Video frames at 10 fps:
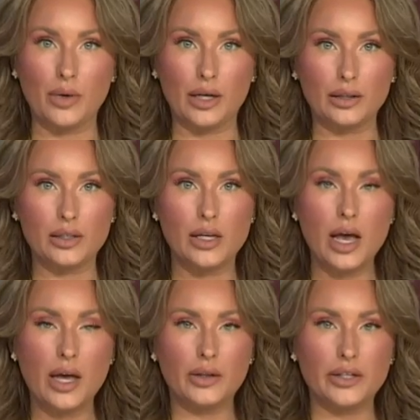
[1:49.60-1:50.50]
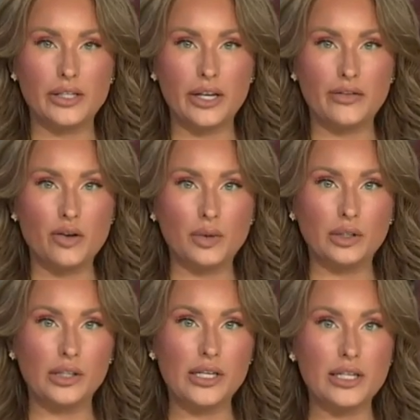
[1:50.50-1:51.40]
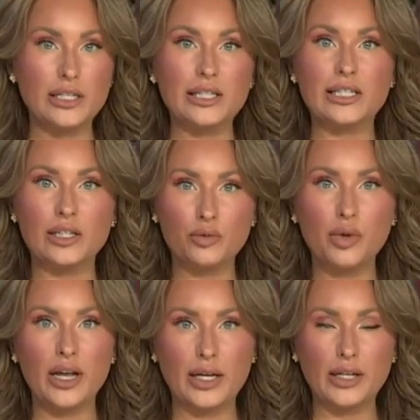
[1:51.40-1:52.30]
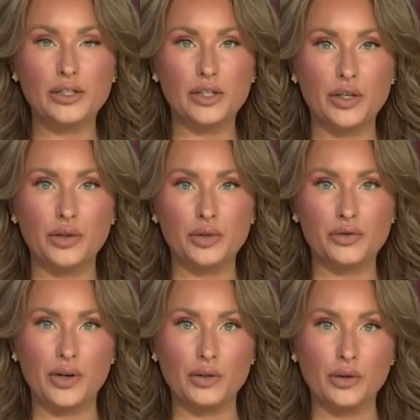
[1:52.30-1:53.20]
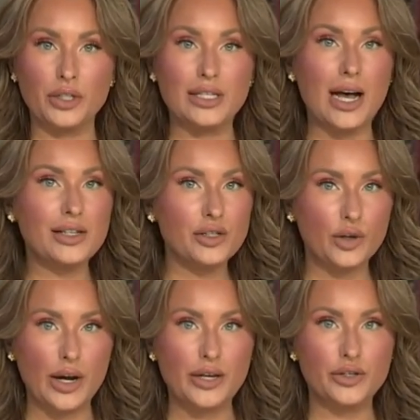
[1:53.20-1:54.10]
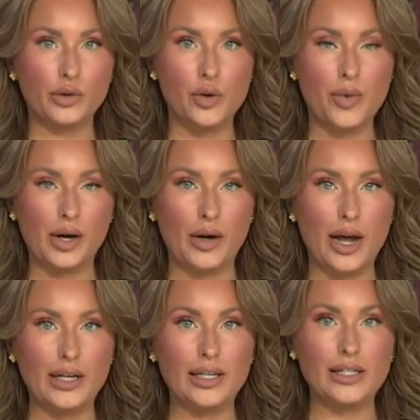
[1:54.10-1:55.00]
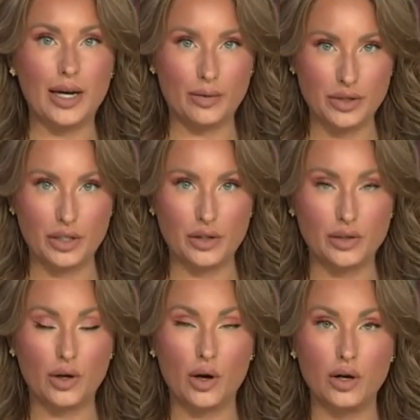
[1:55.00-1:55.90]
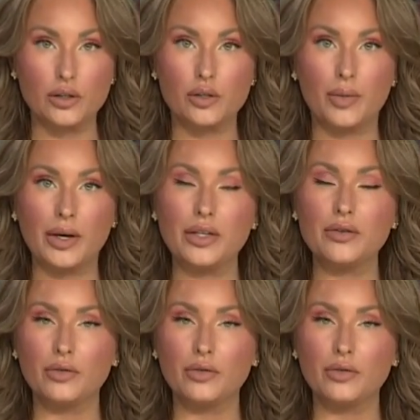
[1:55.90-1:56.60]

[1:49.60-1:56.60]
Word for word: Max. The city of Albert Lea is still planning to use federal disaster aid to repair any damages caused by the